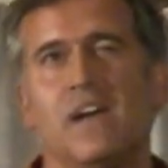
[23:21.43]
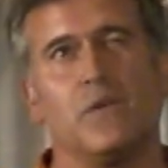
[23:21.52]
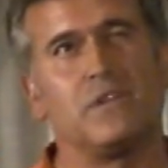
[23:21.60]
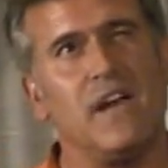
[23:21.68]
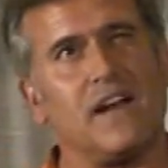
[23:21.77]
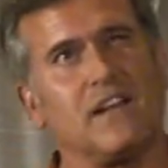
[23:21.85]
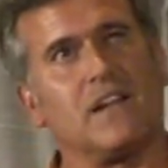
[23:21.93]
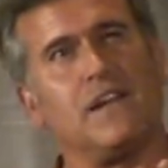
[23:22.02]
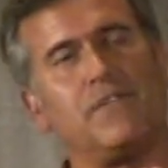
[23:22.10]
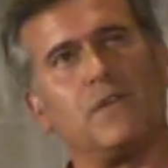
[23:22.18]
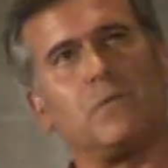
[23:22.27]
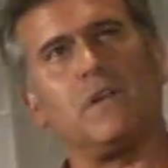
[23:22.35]
Well,
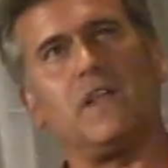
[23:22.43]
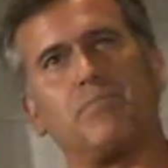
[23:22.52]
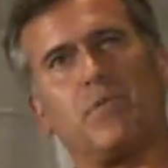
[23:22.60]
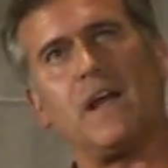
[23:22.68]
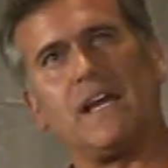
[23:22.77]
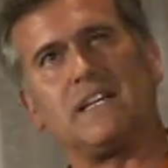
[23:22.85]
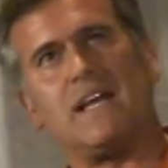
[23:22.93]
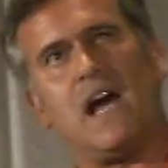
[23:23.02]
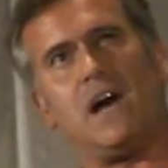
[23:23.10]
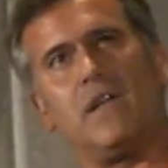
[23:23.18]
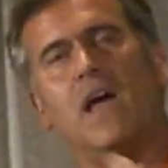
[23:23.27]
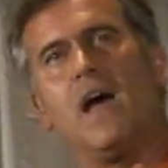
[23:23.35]
technically, if you really break it
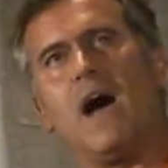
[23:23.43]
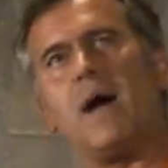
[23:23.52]
down,